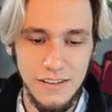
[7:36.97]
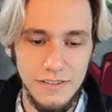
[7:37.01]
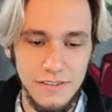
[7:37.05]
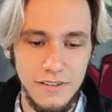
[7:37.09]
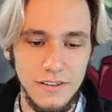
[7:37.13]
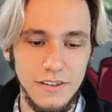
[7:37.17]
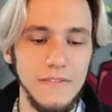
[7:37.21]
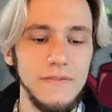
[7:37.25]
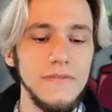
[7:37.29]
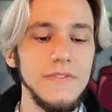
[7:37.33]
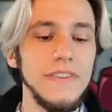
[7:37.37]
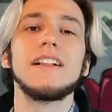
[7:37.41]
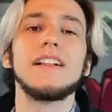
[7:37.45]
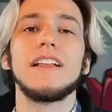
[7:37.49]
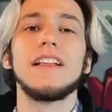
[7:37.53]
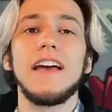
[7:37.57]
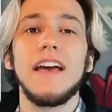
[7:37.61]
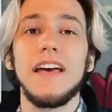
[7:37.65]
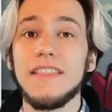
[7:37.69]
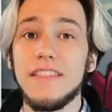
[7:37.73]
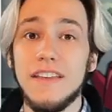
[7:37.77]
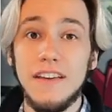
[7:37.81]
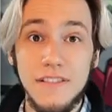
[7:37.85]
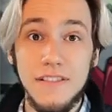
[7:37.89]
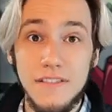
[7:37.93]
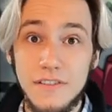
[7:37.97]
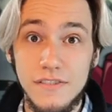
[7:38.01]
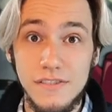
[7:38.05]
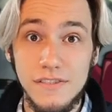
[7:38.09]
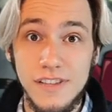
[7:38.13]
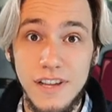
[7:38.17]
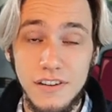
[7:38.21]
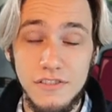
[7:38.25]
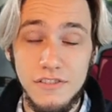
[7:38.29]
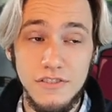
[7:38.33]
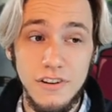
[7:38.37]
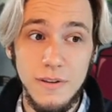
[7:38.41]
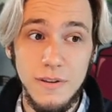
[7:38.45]
Okay. And then there's
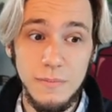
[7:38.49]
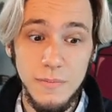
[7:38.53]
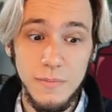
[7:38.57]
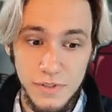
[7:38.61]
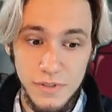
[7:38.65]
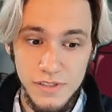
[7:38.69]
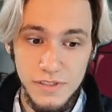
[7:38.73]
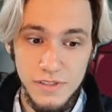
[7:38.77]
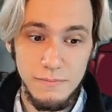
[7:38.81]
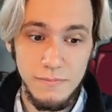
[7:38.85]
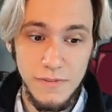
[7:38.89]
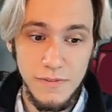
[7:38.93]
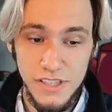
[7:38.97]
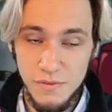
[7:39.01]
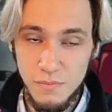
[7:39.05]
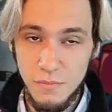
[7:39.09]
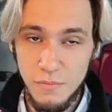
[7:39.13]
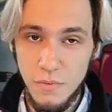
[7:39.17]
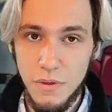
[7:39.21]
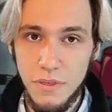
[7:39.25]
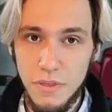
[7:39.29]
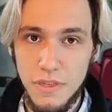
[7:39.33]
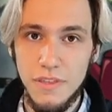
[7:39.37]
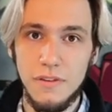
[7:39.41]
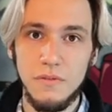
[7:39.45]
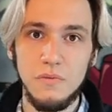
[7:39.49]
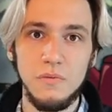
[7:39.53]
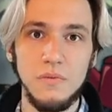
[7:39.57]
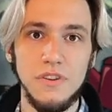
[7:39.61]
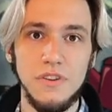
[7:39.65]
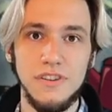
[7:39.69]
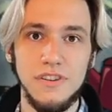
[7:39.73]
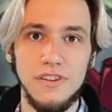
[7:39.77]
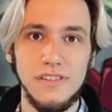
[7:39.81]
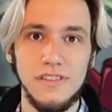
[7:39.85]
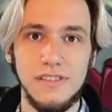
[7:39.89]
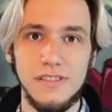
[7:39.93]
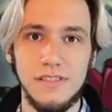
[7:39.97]
actually Bismuth,
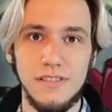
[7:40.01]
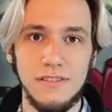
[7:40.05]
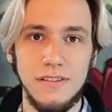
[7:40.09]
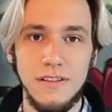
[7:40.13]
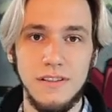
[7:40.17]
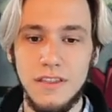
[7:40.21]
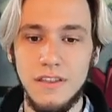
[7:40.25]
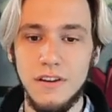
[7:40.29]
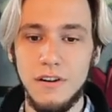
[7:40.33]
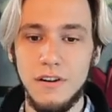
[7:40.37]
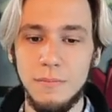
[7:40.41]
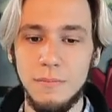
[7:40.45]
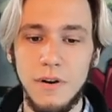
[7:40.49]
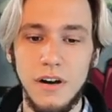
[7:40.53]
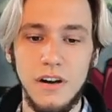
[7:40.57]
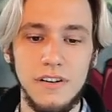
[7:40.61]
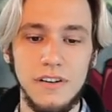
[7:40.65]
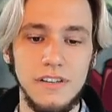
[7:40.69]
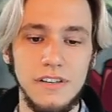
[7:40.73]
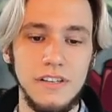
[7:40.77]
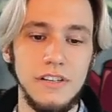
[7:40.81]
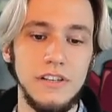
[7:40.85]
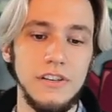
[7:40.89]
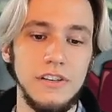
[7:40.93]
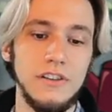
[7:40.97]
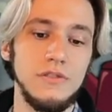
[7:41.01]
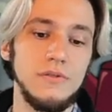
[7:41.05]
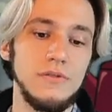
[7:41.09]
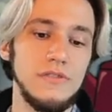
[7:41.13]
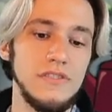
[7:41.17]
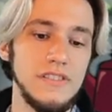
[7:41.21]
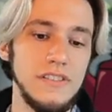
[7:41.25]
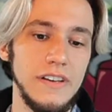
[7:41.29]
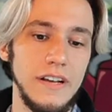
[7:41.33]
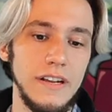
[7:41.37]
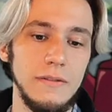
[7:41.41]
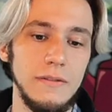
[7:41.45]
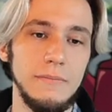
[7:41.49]
which is third-party you
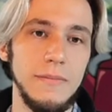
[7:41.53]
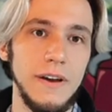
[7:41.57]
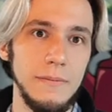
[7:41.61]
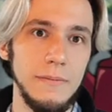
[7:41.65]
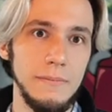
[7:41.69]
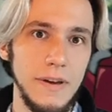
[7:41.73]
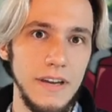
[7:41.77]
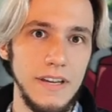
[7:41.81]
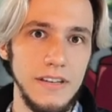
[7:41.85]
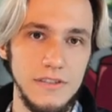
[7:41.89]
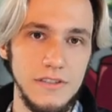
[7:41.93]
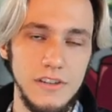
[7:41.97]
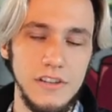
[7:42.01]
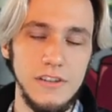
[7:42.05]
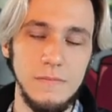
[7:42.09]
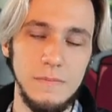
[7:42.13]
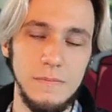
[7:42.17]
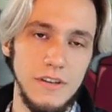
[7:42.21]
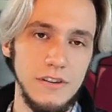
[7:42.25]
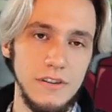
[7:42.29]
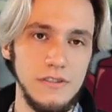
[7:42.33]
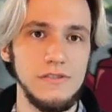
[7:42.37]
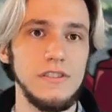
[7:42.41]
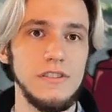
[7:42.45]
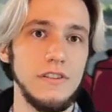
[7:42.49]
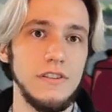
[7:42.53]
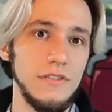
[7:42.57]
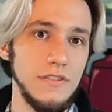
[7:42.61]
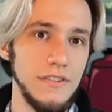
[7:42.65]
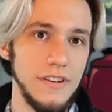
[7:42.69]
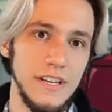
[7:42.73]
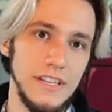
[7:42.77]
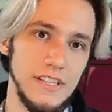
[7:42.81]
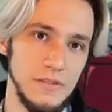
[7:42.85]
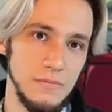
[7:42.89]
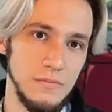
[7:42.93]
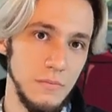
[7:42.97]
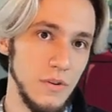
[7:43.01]
install by packages because it
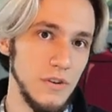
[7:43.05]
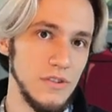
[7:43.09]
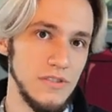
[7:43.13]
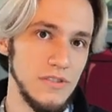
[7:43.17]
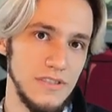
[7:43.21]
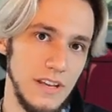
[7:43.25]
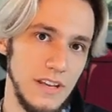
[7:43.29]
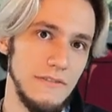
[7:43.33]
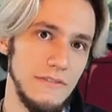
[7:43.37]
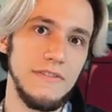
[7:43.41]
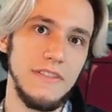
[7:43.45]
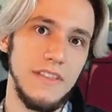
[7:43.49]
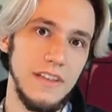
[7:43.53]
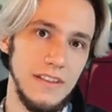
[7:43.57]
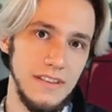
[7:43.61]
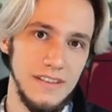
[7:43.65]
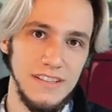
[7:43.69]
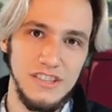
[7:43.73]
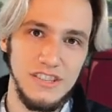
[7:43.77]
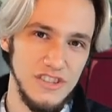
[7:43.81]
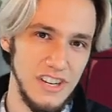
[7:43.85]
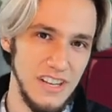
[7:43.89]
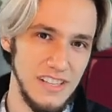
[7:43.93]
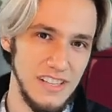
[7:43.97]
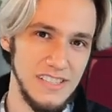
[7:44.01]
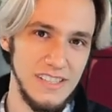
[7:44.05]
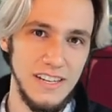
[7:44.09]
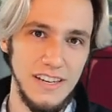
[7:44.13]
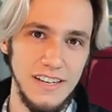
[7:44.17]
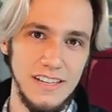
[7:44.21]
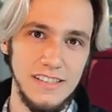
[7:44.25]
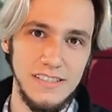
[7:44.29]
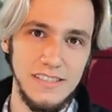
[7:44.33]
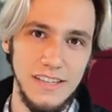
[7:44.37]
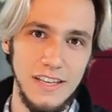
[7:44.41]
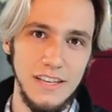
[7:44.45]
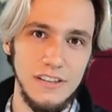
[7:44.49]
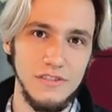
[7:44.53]
contains more stuff than just an
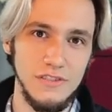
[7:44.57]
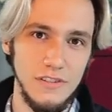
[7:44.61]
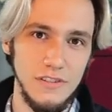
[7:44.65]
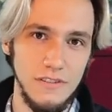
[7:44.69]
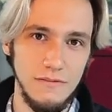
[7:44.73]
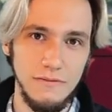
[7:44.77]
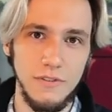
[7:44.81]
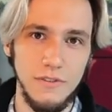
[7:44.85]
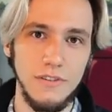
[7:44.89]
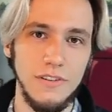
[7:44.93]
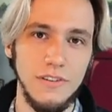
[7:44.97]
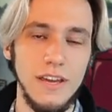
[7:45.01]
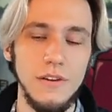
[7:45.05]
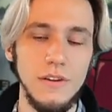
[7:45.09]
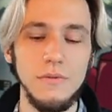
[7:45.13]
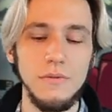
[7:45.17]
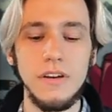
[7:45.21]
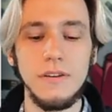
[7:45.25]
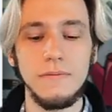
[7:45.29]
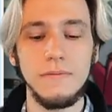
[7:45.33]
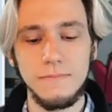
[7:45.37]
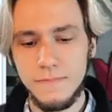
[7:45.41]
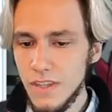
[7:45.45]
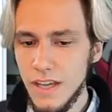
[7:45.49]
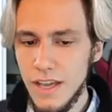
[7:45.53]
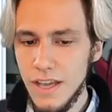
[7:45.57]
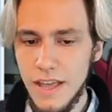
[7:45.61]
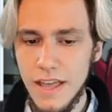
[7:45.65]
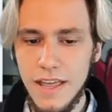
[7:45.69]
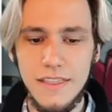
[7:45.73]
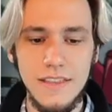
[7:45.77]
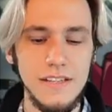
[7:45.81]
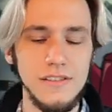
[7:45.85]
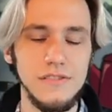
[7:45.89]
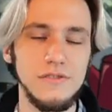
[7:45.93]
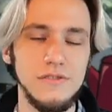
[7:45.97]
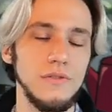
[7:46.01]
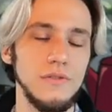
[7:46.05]
extension for KWin. And
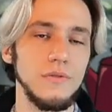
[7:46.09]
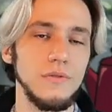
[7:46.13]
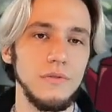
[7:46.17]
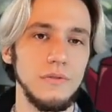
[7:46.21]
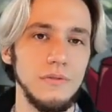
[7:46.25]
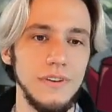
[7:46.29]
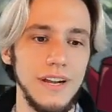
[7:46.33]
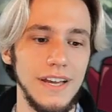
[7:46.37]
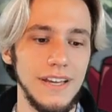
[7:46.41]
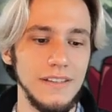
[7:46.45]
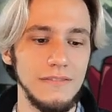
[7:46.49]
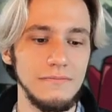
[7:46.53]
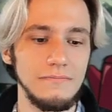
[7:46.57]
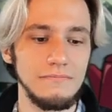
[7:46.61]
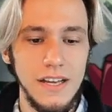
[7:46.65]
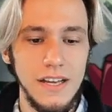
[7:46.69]
that's so cool. Like,